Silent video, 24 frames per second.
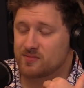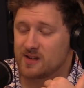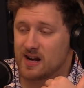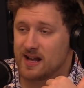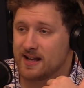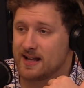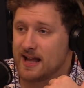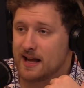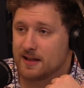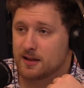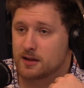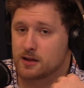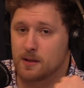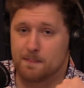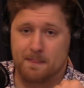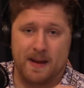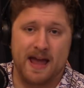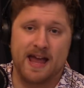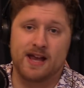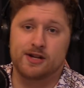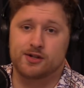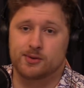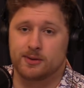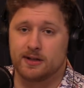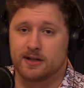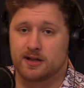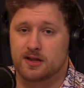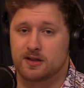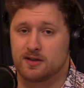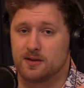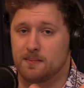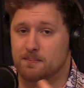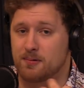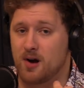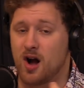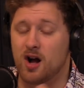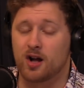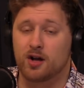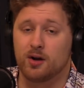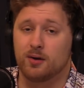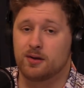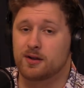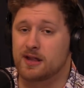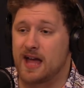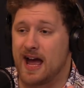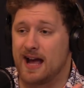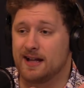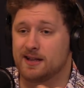against the Patriots, the
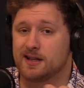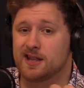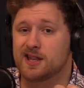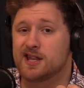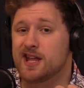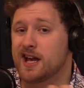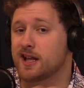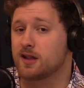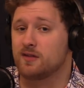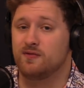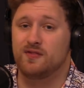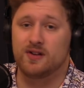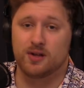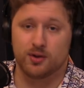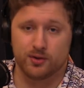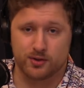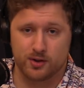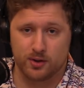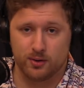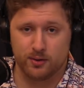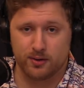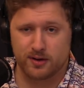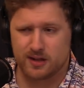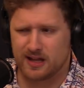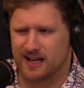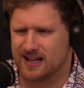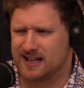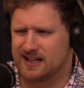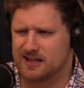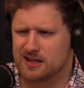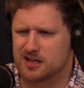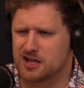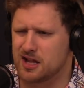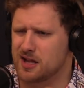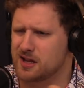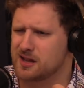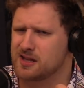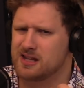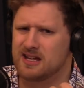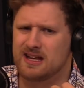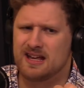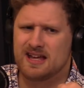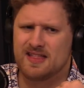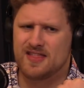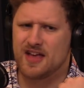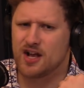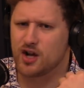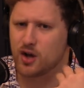Broncos had 6 field goals. Like, it's just
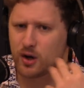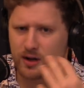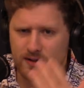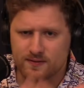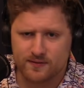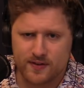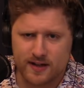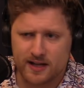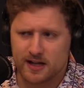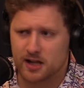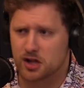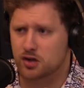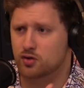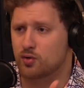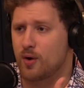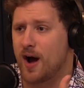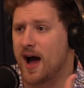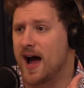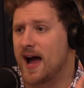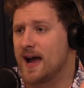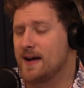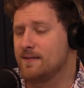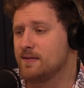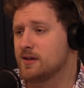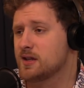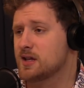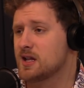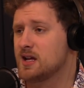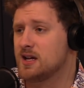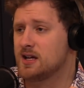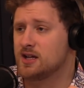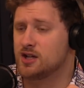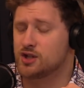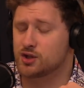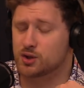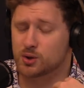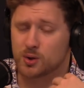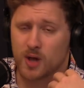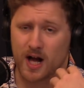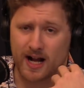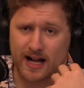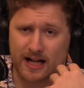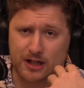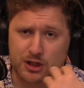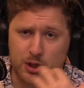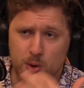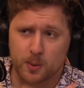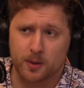they couldn't finish drives. Drew
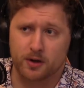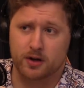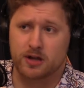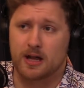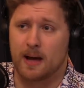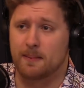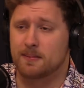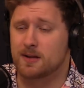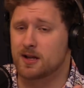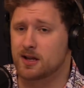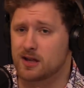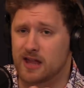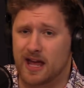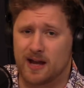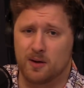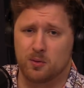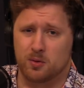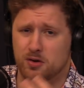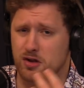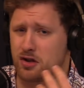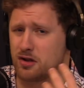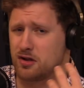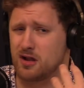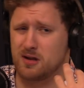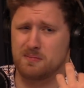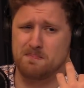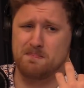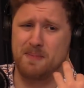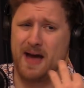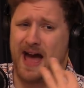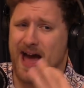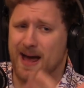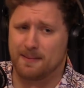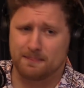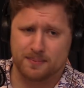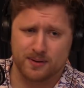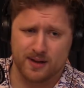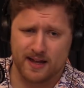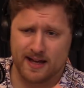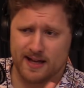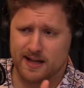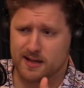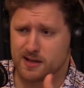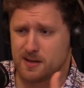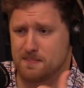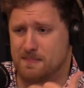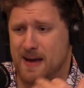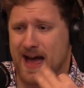Lock had 2 interceptions late, which is just bad
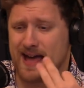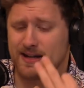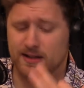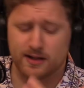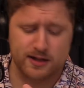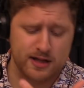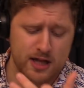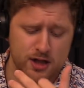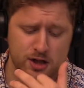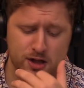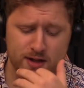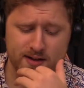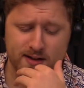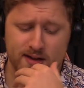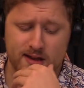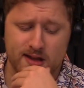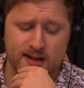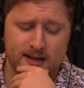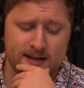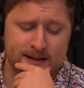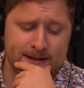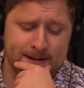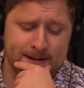plays and bad decisions.